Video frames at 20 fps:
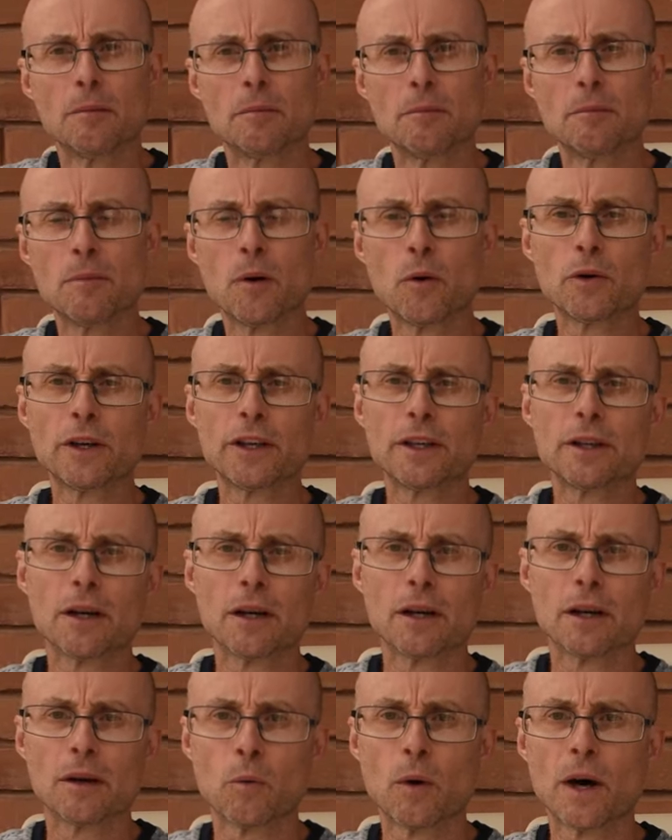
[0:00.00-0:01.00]
Morning,
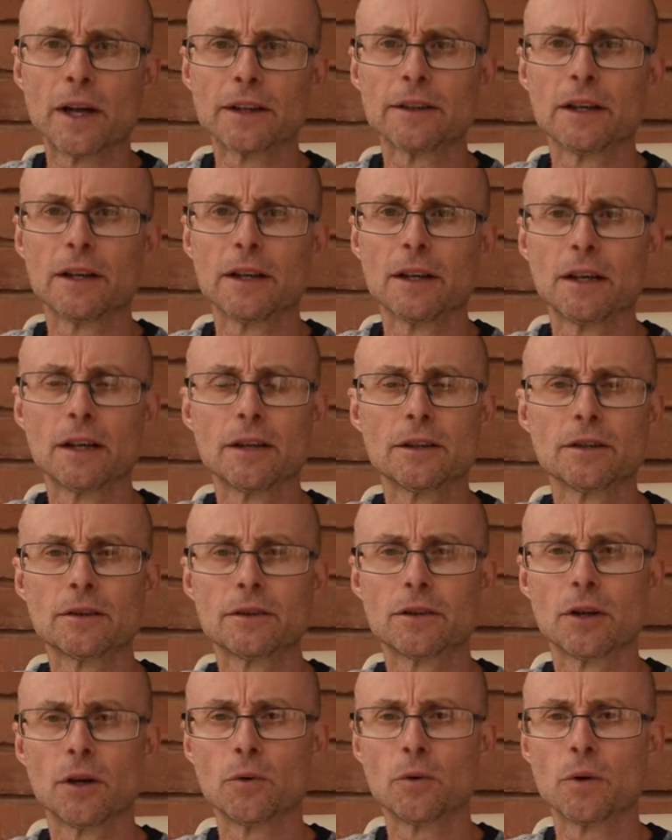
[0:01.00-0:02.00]
one,
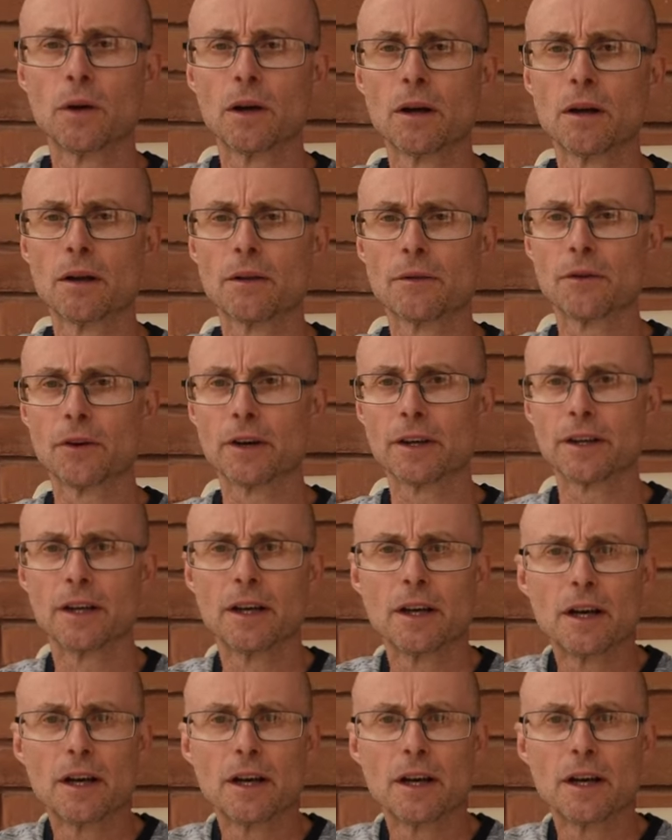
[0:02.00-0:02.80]
two, three.